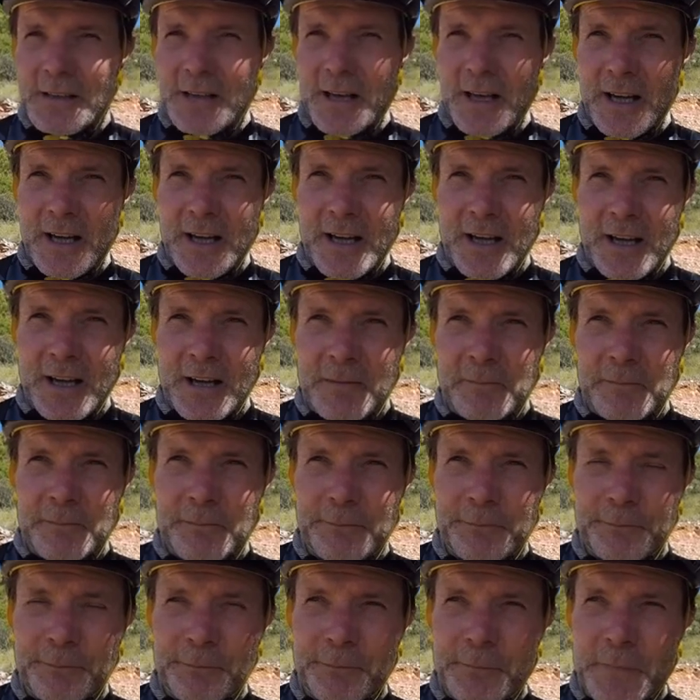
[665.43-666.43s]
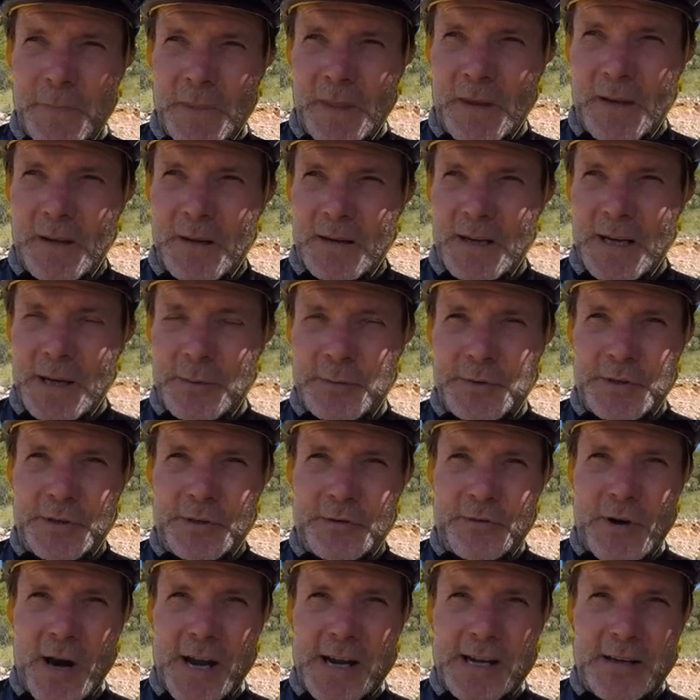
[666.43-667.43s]
It was a
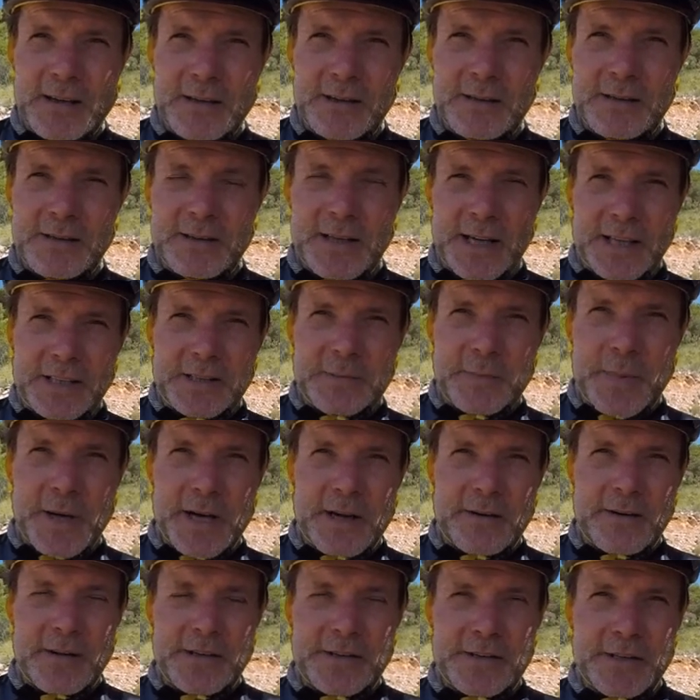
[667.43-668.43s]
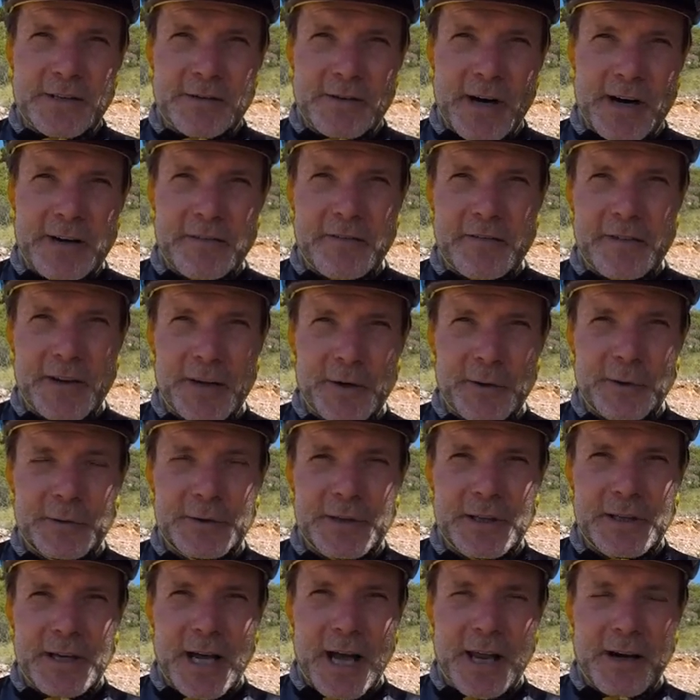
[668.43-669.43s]
great experience, a great
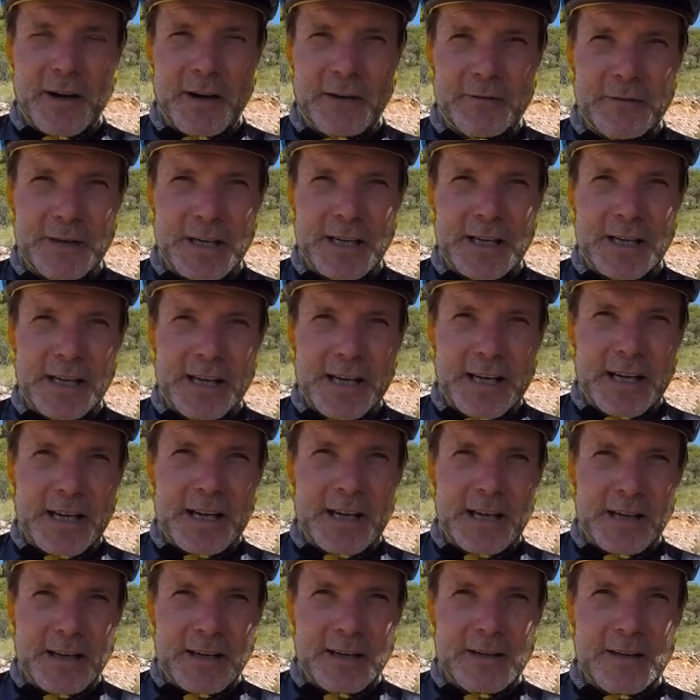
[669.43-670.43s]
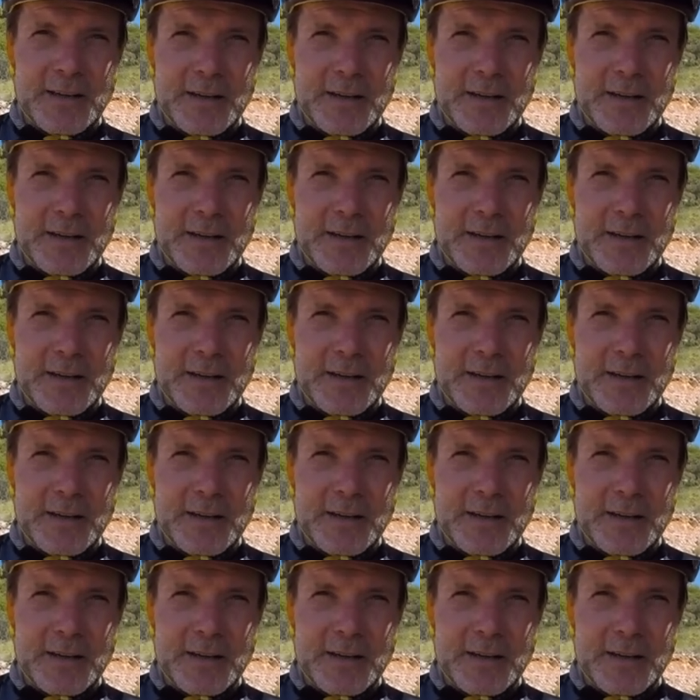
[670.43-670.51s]
field, and I really